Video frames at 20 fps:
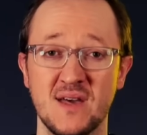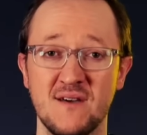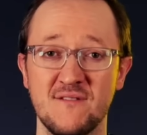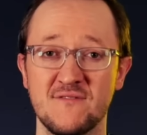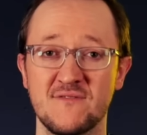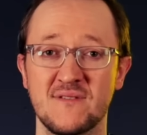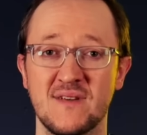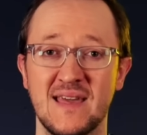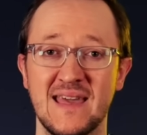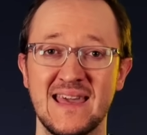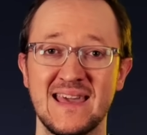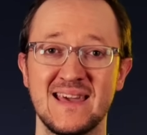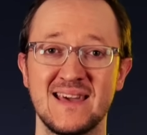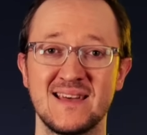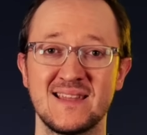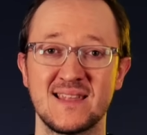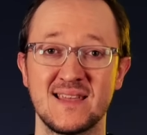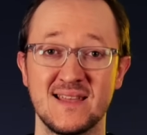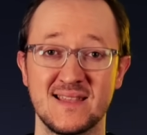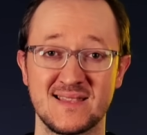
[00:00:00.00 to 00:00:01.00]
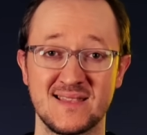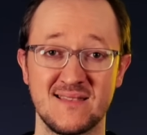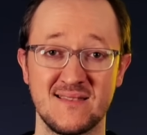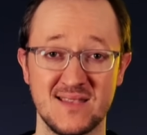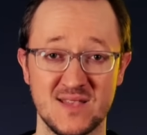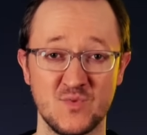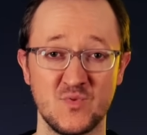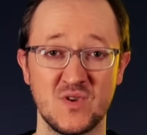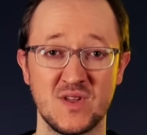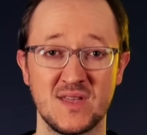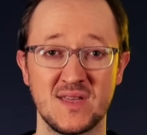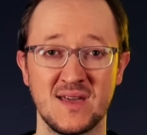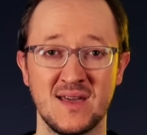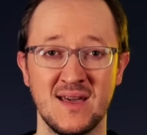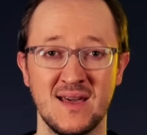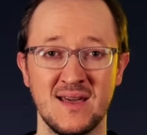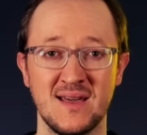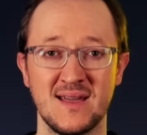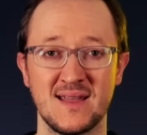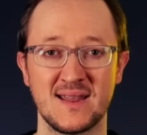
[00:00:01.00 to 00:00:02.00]
Dev, and it's This Week
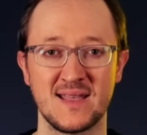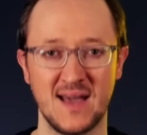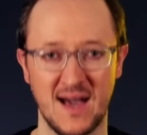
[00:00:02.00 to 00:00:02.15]
in